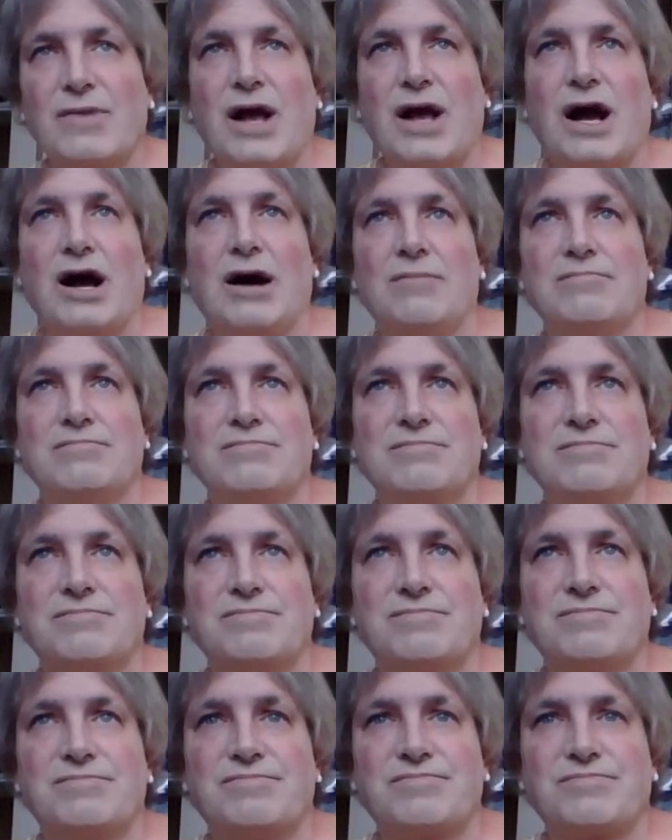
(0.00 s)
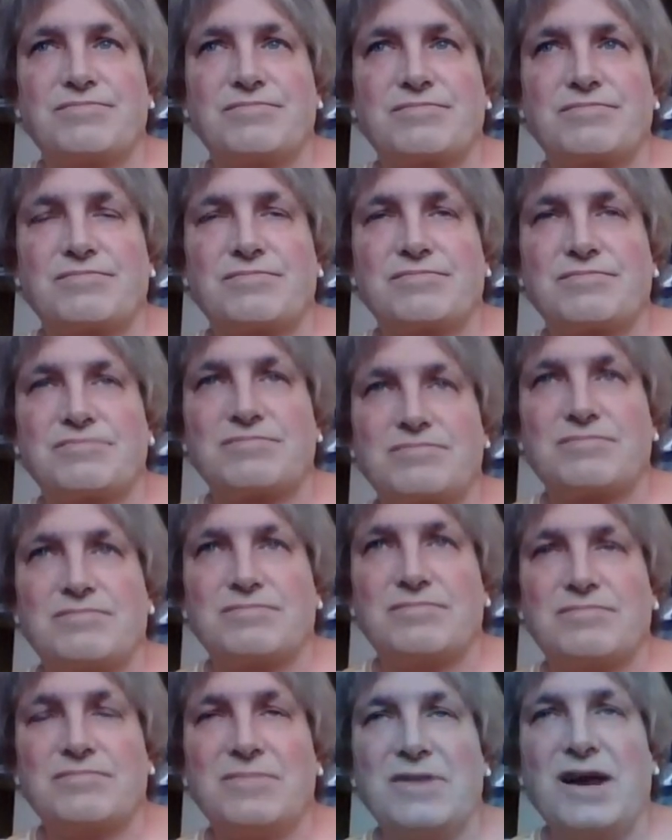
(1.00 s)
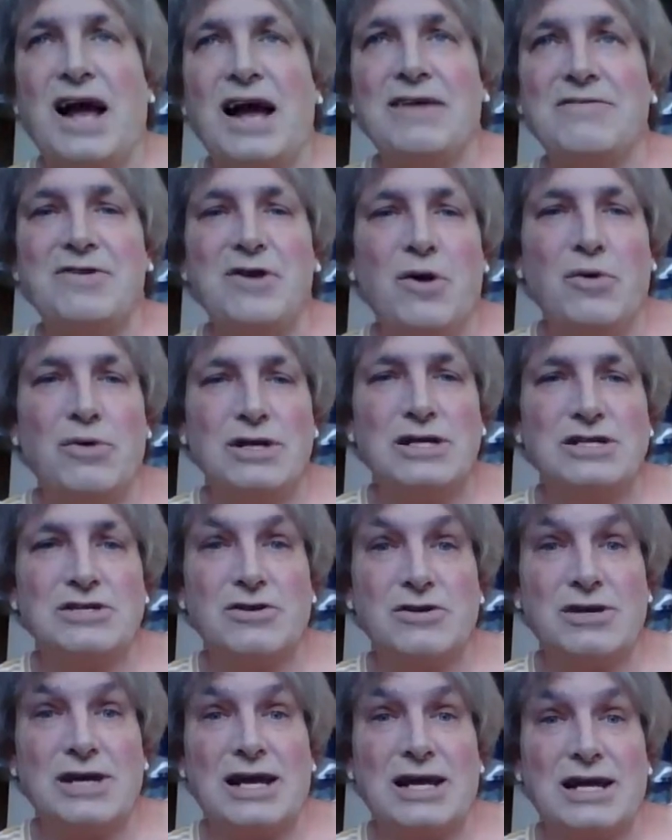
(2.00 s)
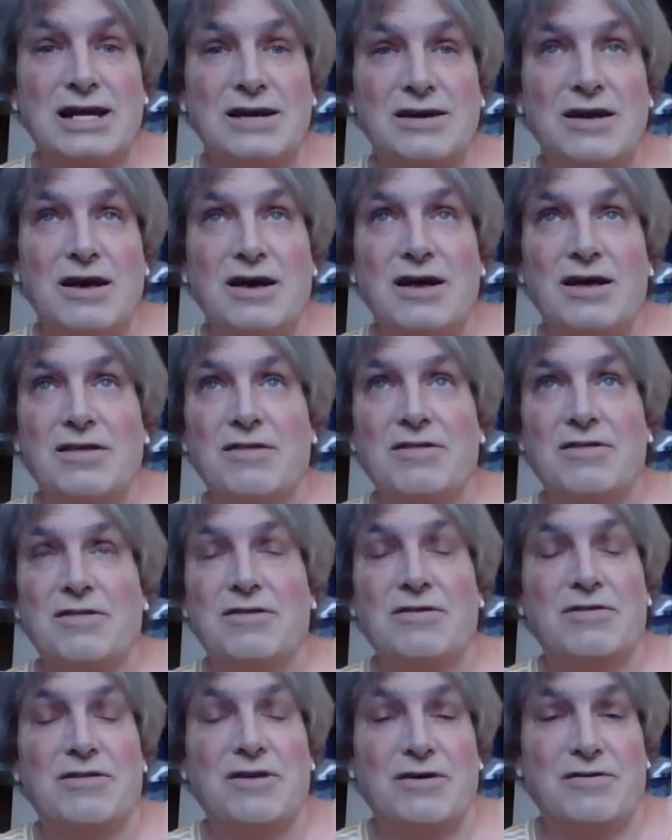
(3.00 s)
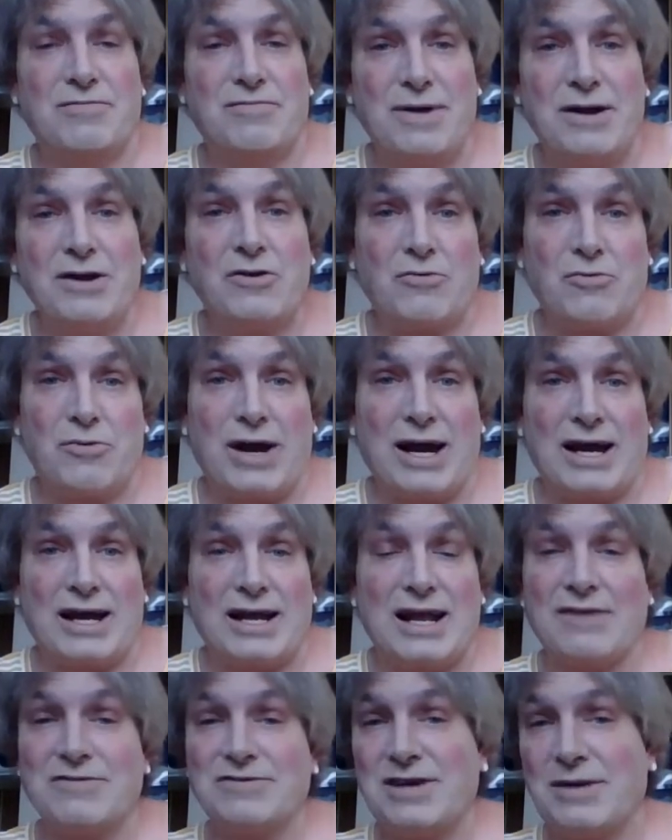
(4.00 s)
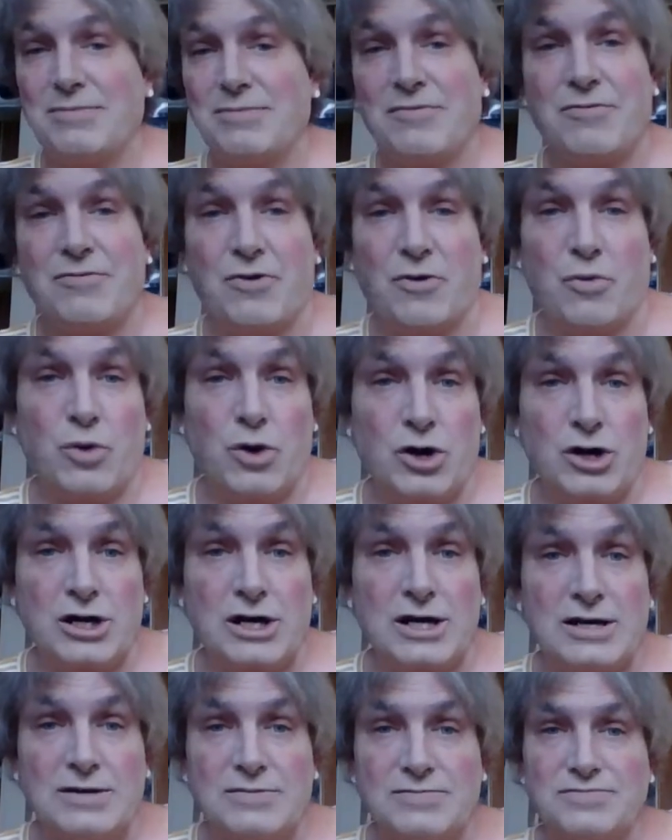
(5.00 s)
I've noticed they've been great. I've said before, work,